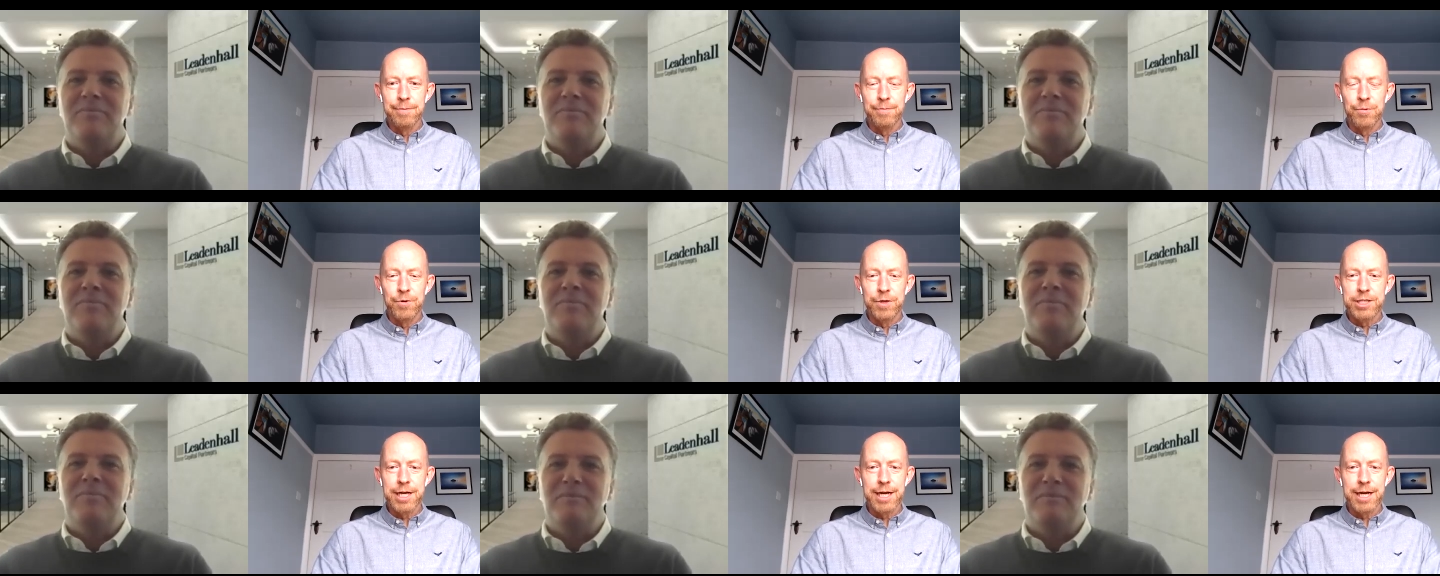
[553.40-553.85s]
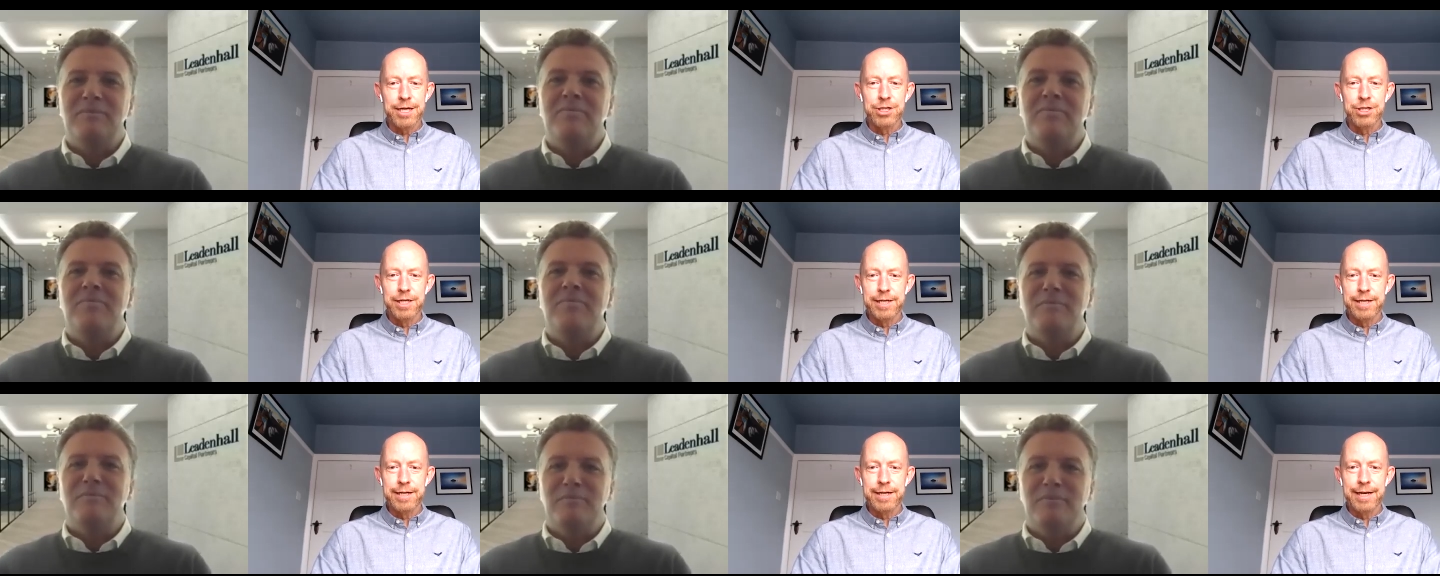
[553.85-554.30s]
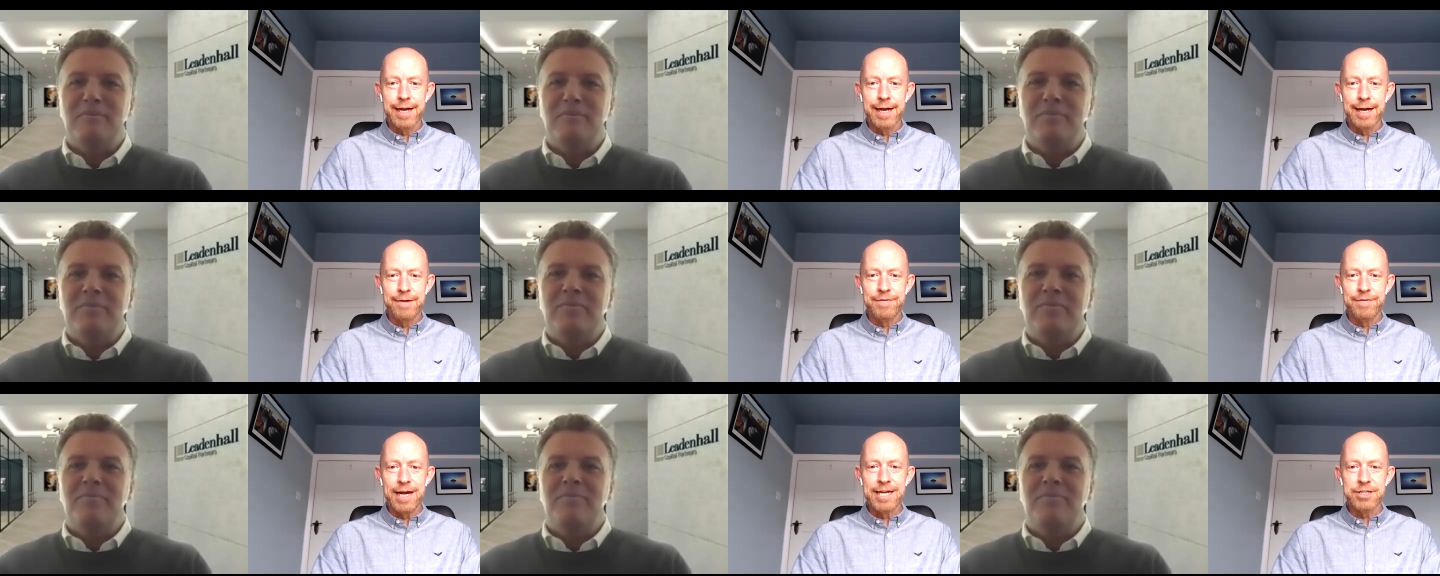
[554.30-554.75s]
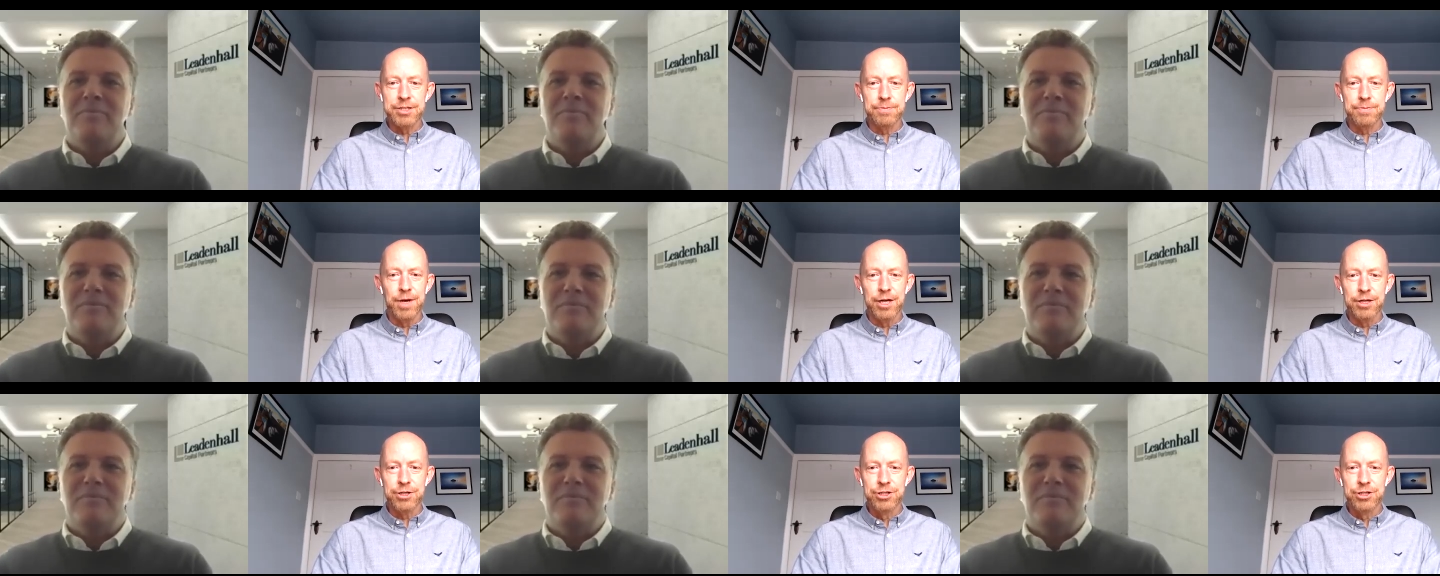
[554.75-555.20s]
Speaker 1: um, which actually can have as
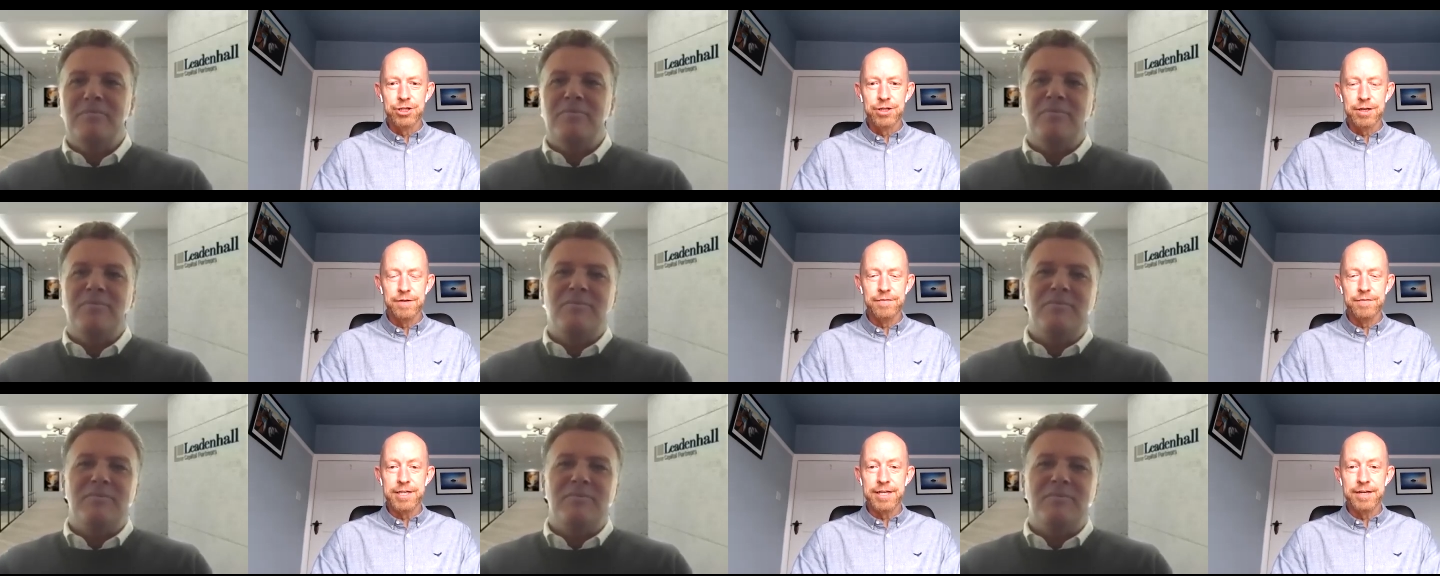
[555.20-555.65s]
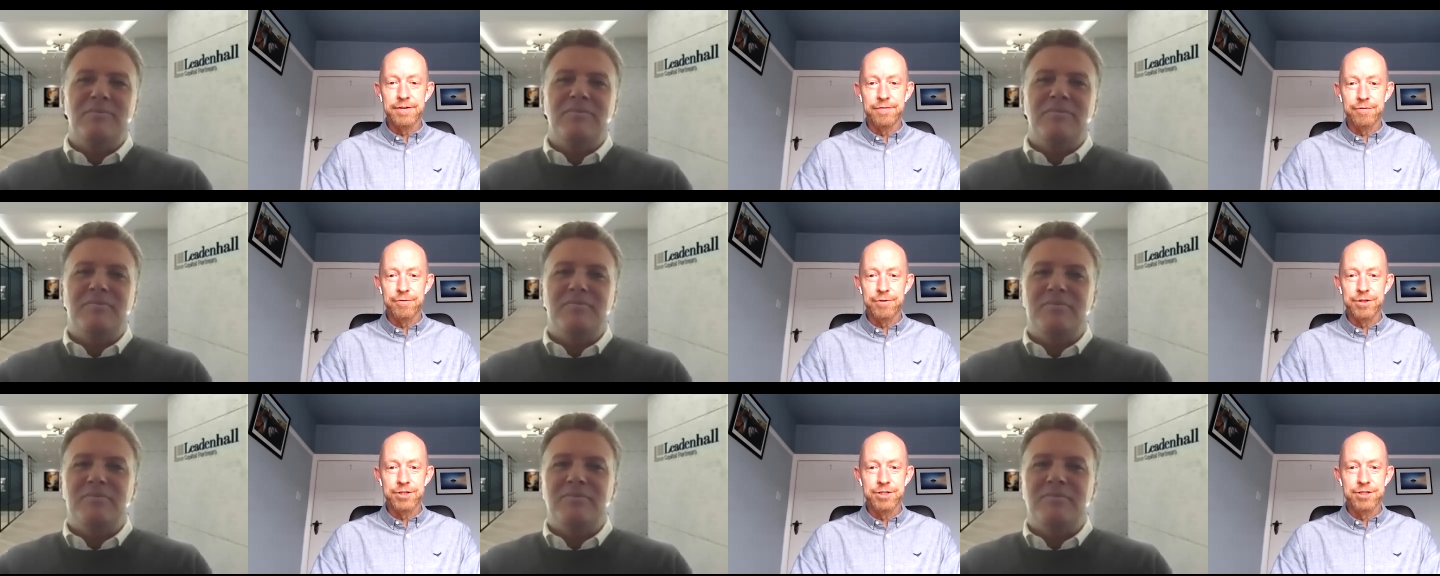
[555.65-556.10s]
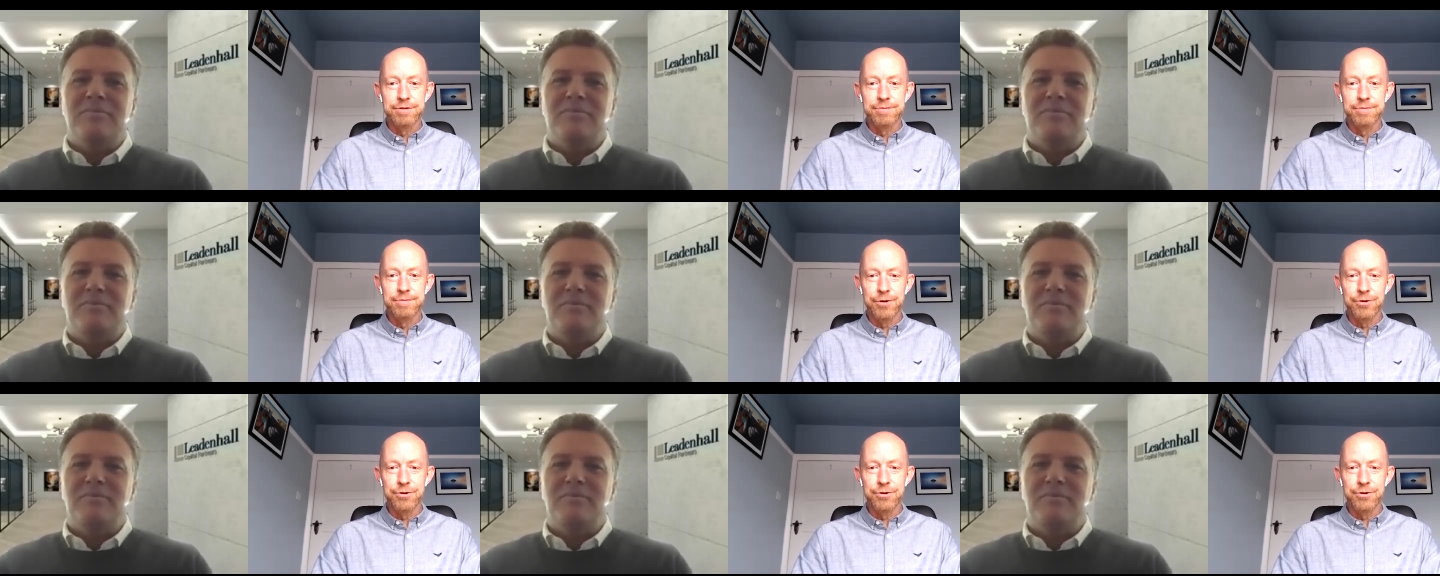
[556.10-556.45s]
much of a difference